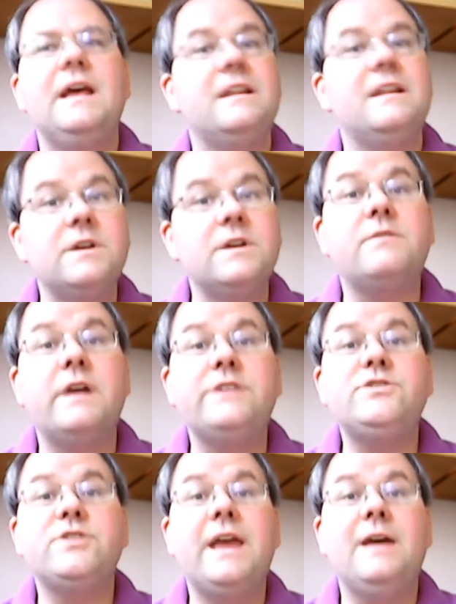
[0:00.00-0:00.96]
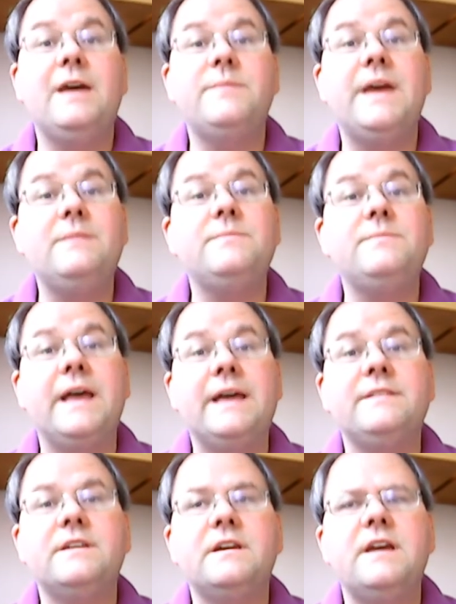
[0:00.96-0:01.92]
And I'm going to write your campaign
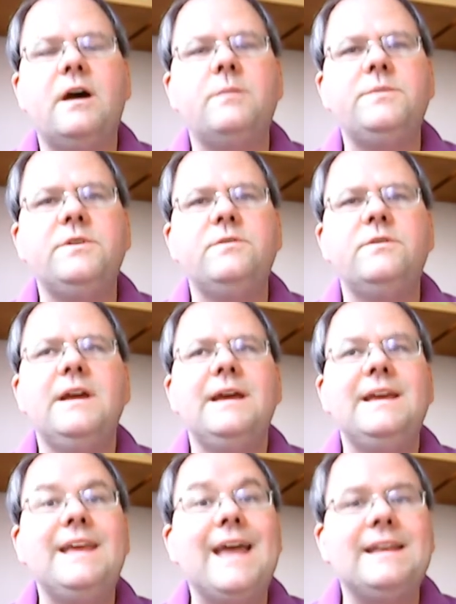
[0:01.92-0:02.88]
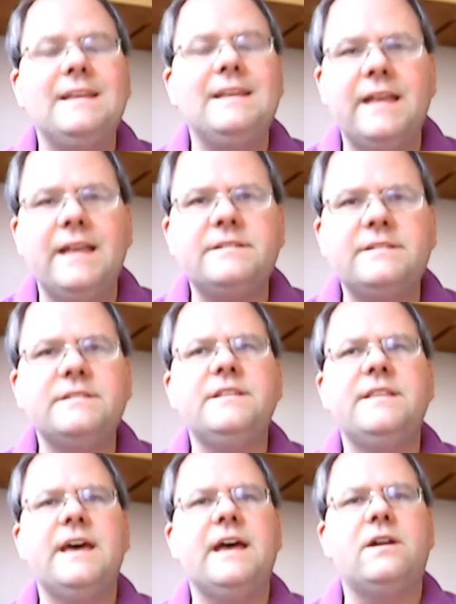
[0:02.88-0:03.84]
plan that could help you get elected
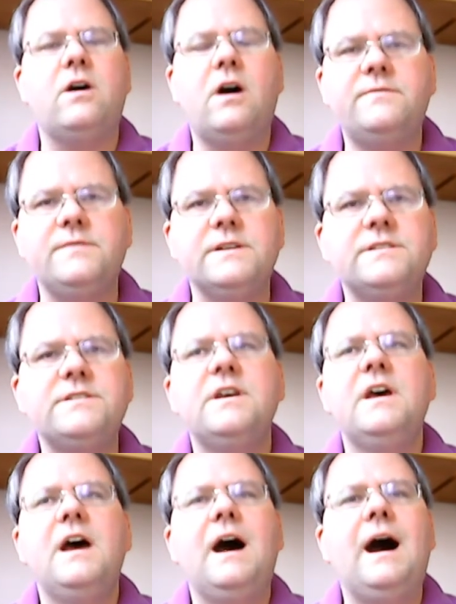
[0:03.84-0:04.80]
to that office.